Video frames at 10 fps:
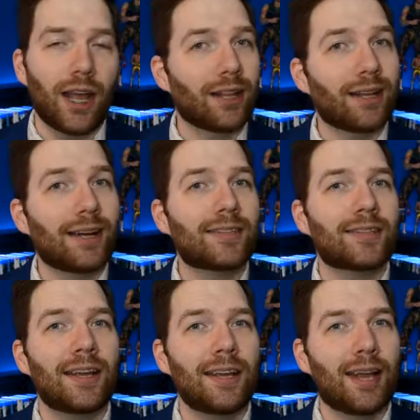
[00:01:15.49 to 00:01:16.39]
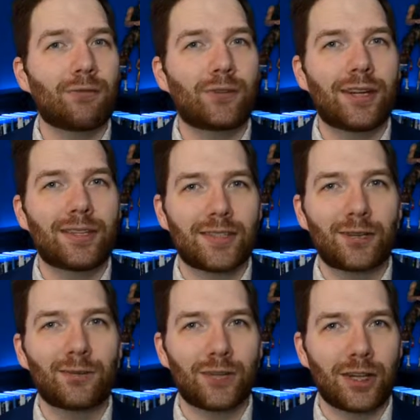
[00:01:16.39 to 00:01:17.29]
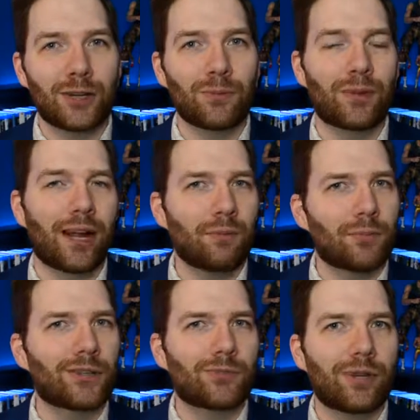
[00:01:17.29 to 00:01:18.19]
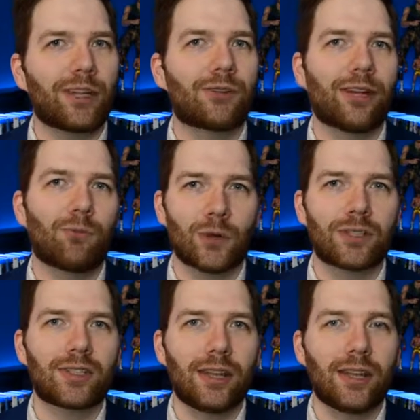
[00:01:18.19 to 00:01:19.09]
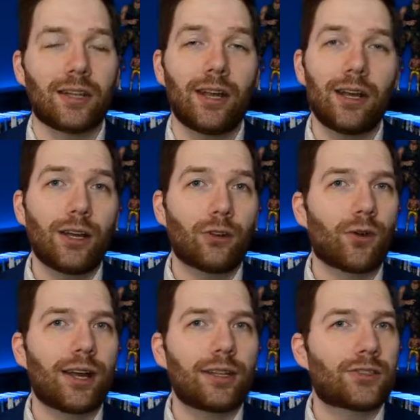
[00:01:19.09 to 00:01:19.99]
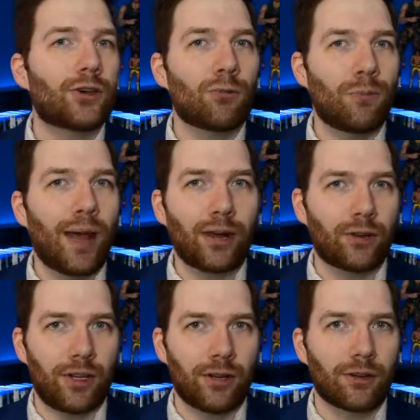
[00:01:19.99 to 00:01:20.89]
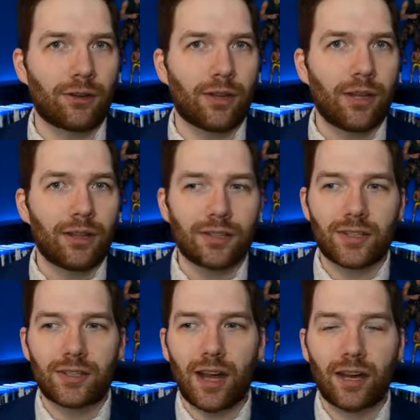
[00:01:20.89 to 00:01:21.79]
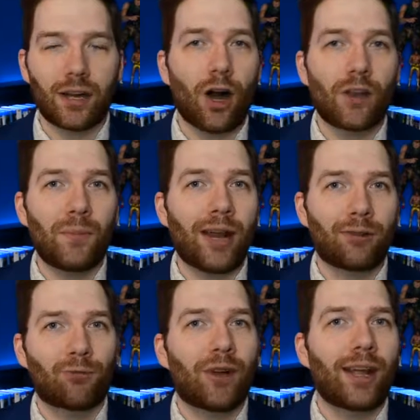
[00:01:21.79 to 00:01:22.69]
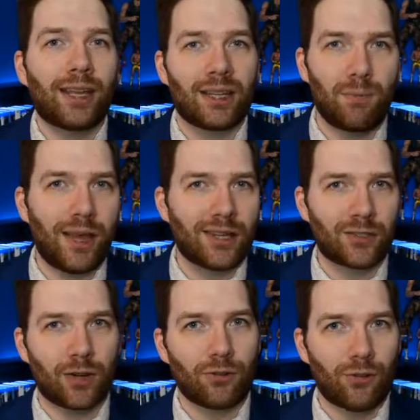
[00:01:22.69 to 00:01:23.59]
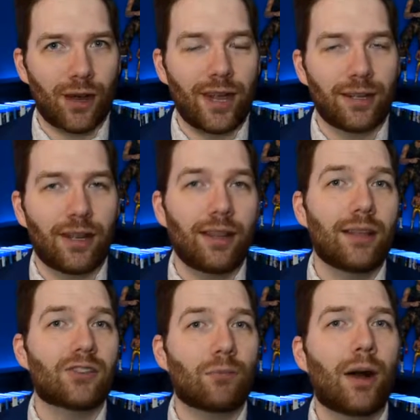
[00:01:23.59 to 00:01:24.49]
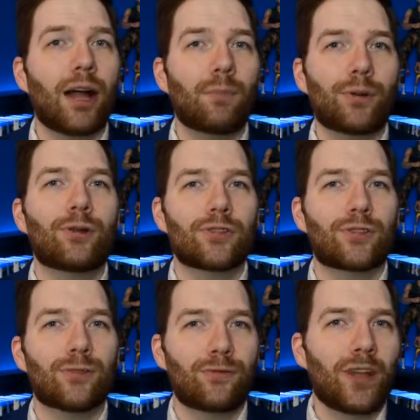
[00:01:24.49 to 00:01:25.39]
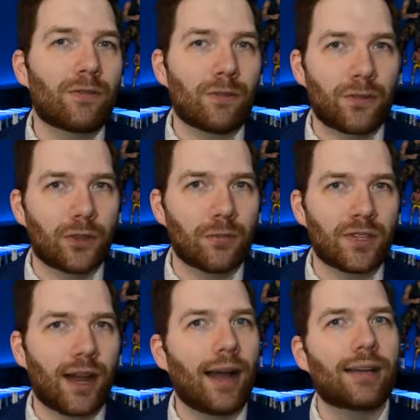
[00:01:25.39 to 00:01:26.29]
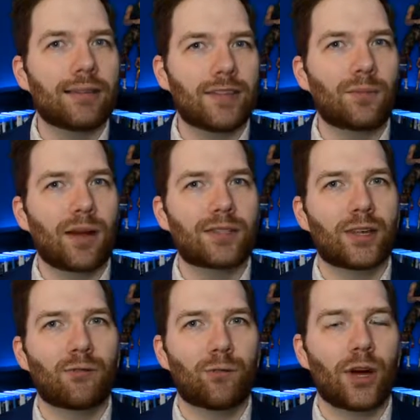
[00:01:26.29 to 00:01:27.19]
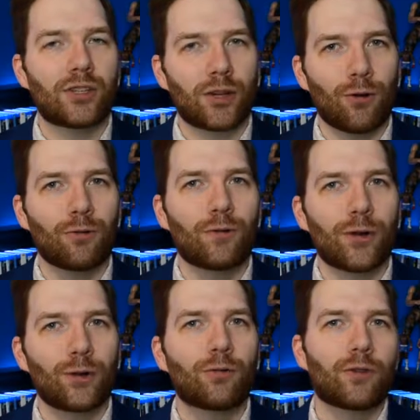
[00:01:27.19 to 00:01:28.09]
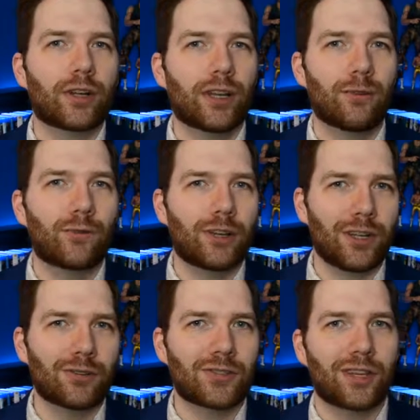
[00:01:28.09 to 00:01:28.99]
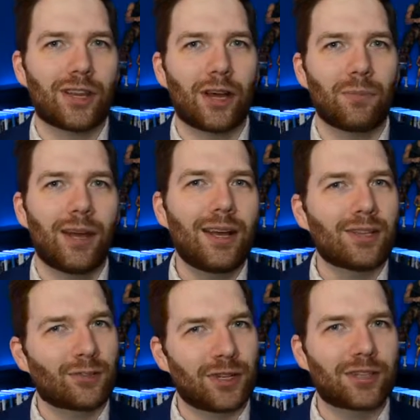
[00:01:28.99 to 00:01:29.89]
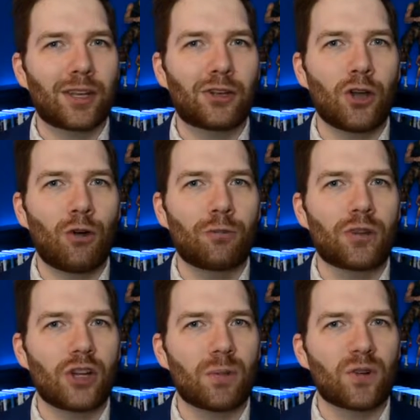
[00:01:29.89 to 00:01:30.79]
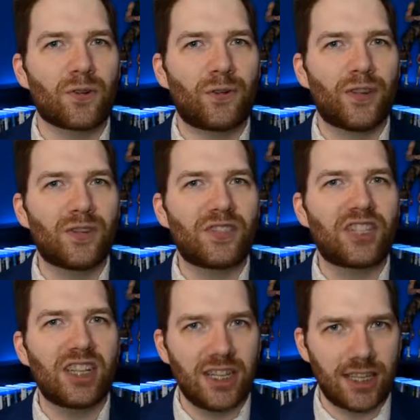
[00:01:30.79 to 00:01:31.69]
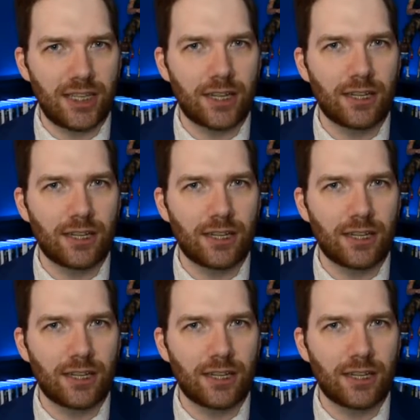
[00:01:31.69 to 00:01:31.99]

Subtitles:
And like I say every single year, but I must reiterate once again, grades don't matter here. This is not an automatic ranking based on grade. These are my personal favorite films that I can see myself watching over and over again for years to come. So let's get going with number 15.